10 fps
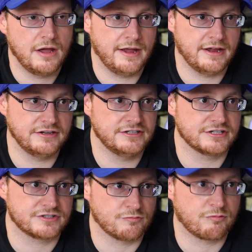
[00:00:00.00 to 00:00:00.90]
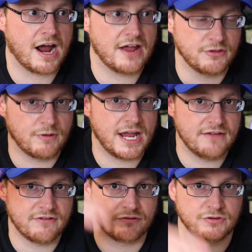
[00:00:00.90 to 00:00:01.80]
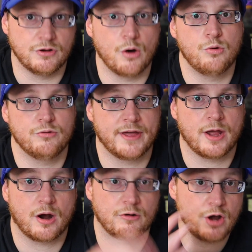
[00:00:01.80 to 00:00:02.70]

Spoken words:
and you just ride the wave of, you know who they are.